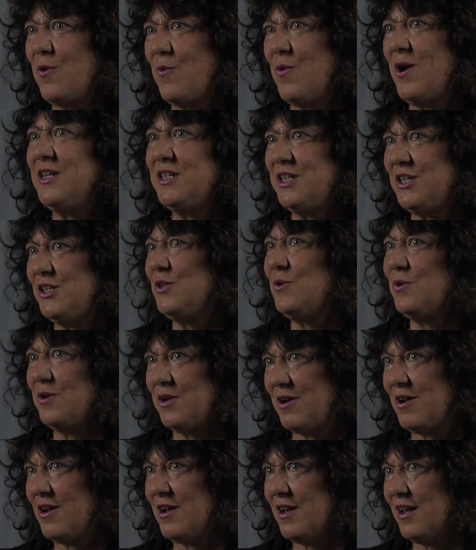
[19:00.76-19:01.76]
know what to do
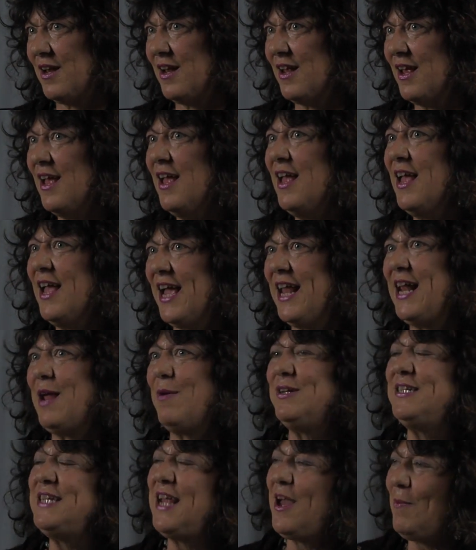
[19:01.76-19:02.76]
it on. And I
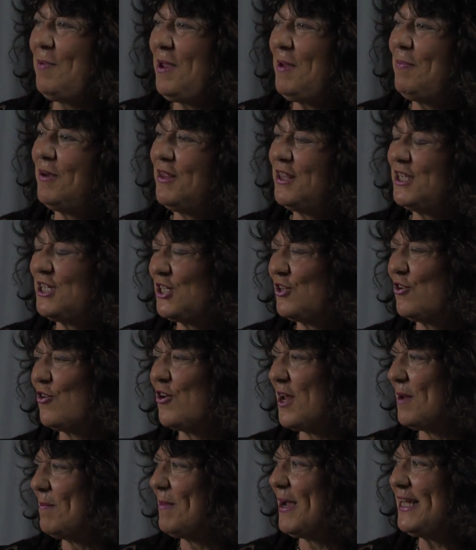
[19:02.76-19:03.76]
would tell people the
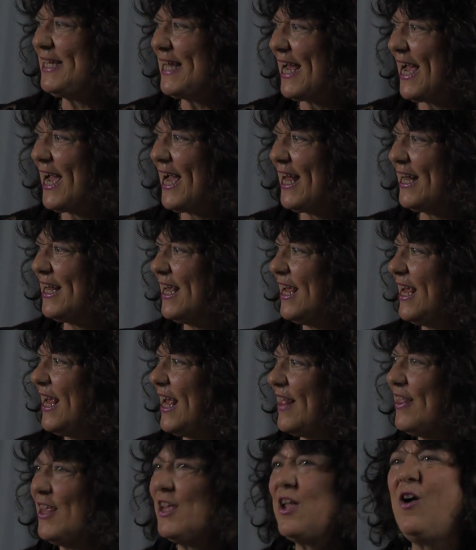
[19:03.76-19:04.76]
story of my dad,
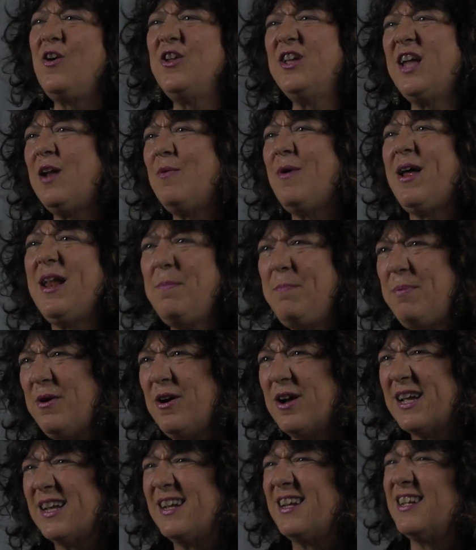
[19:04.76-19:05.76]
and they go, "Oh, you got to write a
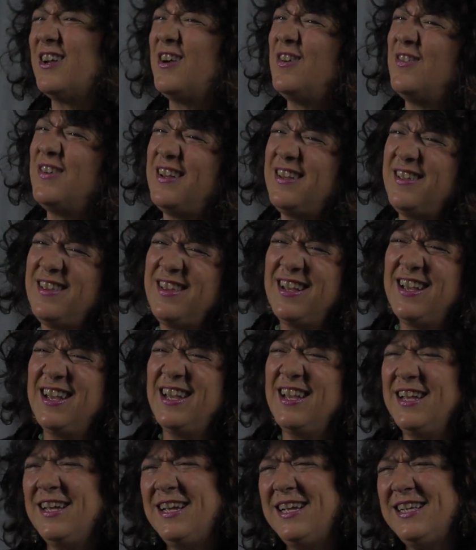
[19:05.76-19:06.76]
book," and I go, "Well,
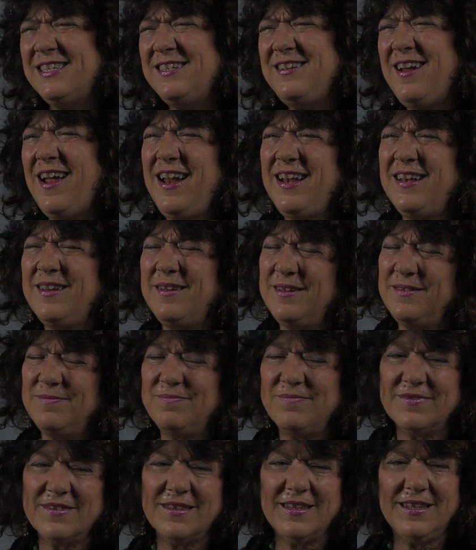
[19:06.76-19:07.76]
it's not.
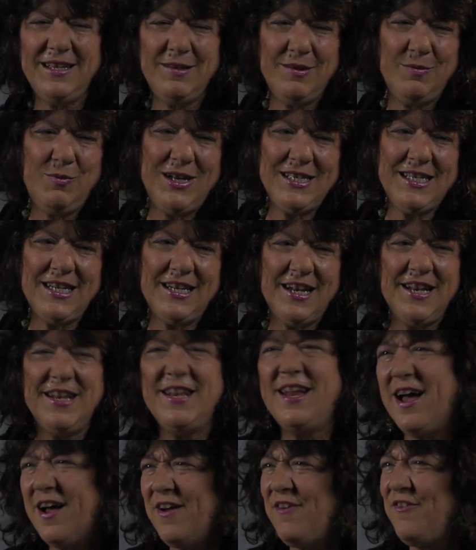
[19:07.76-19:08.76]
It wasn't
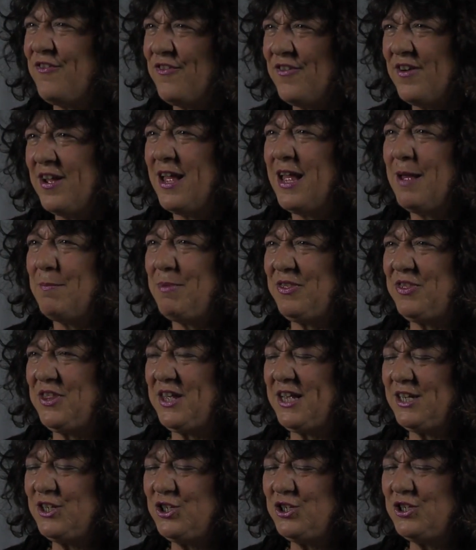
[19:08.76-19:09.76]
enough." But
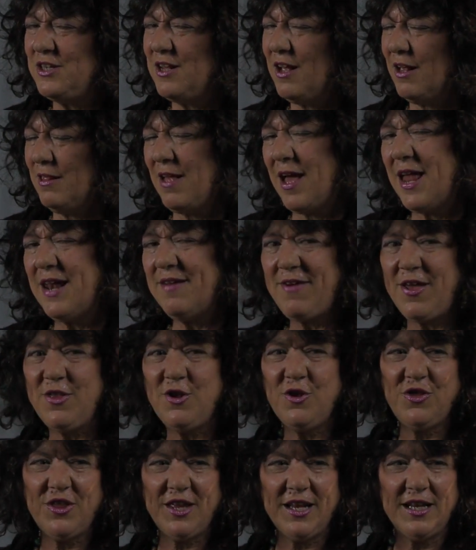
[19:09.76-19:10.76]
then a lot of
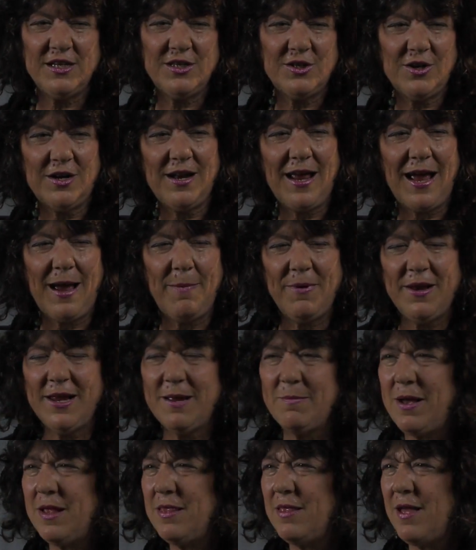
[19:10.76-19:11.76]
other things started
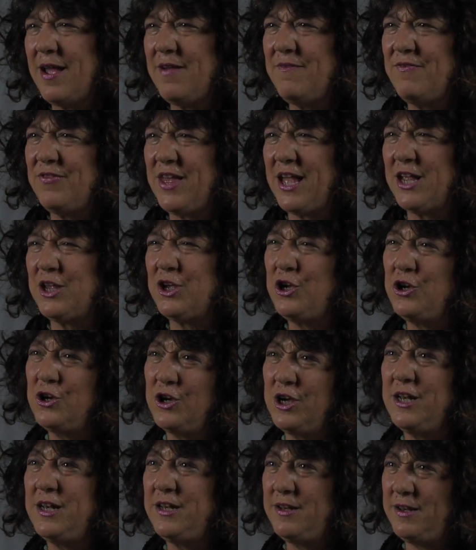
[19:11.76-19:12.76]
happening in my life that
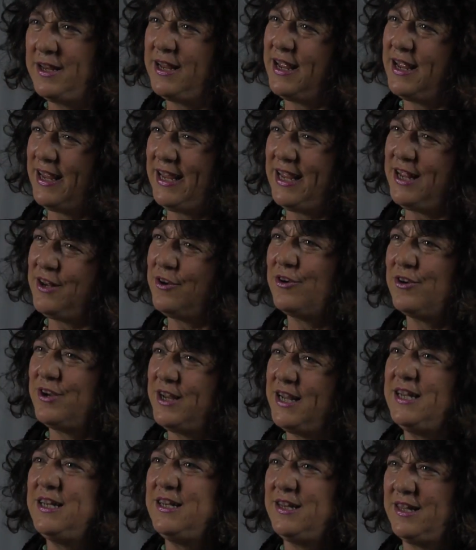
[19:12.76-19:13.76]
could enter
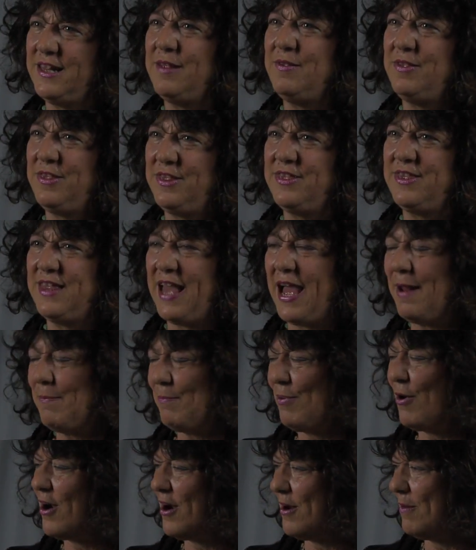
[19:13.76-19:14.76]
in that
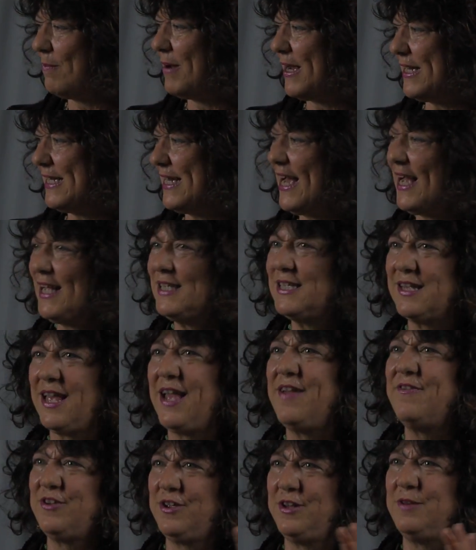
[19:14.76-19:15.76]
that part of my dad's
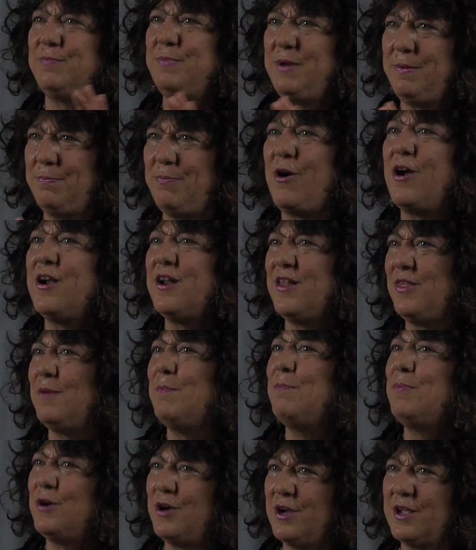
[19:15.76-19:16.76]
life could be part of
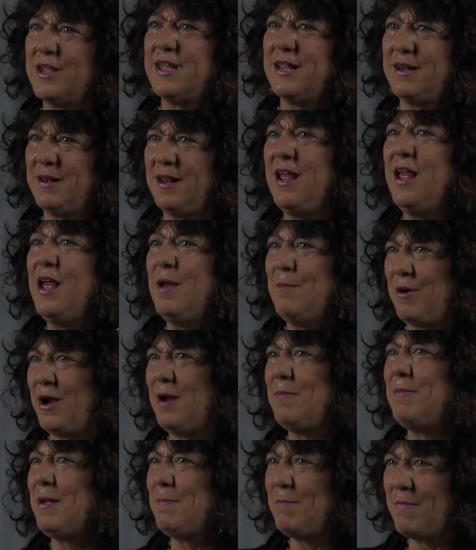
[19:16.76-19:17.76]
the book and
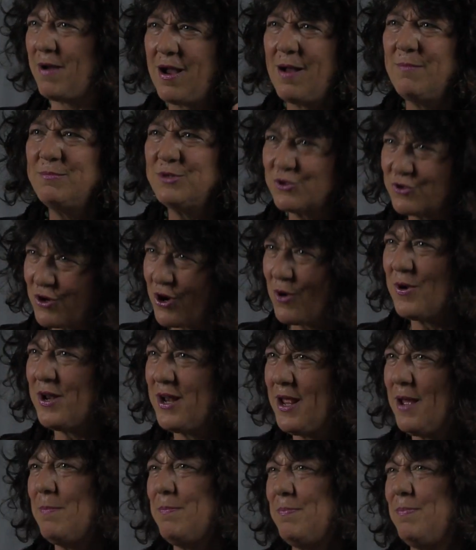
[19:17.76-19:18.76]
part of my mom's
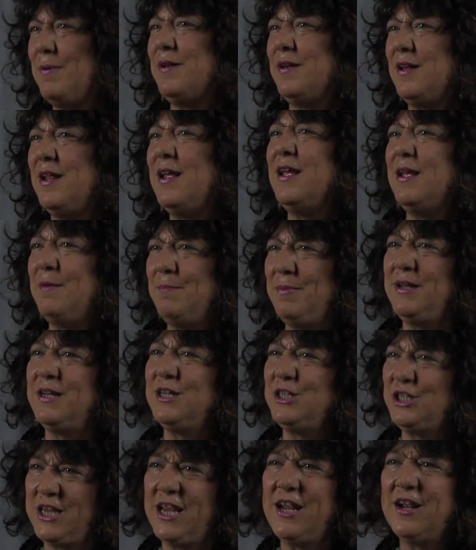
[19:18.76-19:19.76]
growing up and being
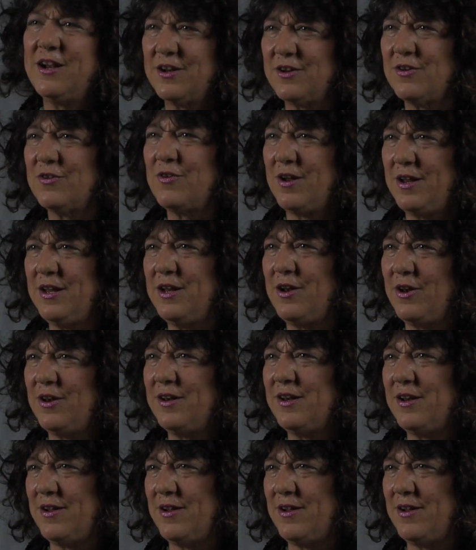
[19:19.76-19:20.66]
a share you know,